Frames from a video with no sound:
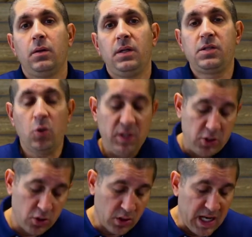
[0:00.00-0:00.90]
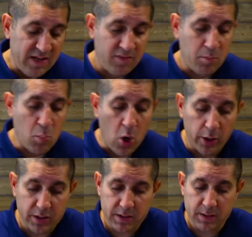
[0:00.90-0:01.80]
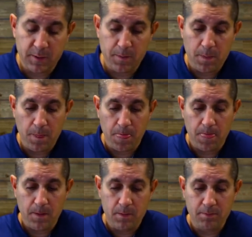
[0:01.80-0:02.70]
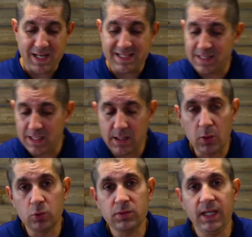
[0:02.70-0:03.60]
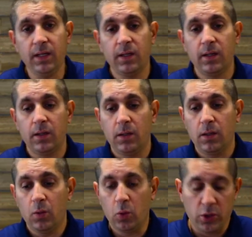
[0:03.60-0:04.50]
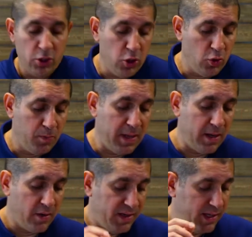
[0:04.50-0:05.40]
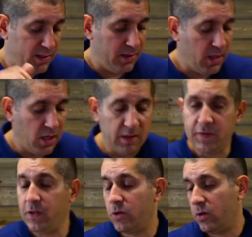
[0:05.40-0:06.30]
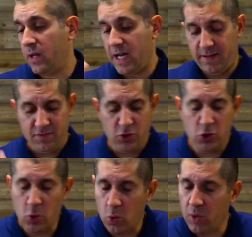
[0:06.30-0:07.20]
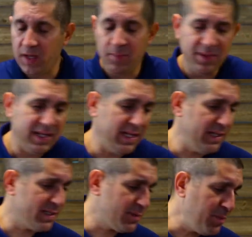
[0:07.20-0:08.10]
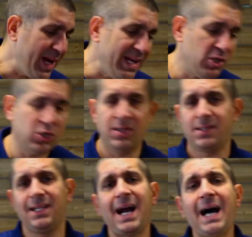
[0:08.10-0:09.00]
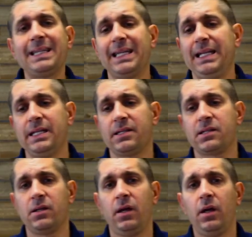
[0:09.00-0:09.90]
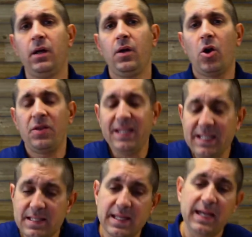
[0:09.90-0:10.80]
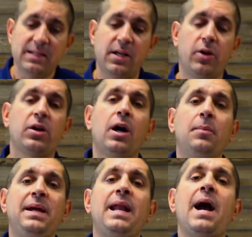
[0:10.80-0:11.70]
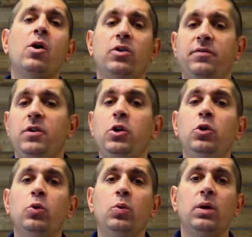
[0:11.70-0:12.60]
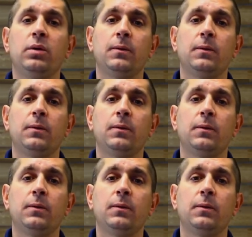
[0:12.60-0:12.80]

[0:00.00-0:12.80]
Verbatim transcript: And so, is your life marked by sin only? Or are you bearing love in your life, joy, peace, patience, godliness, are these things that are coming out of you?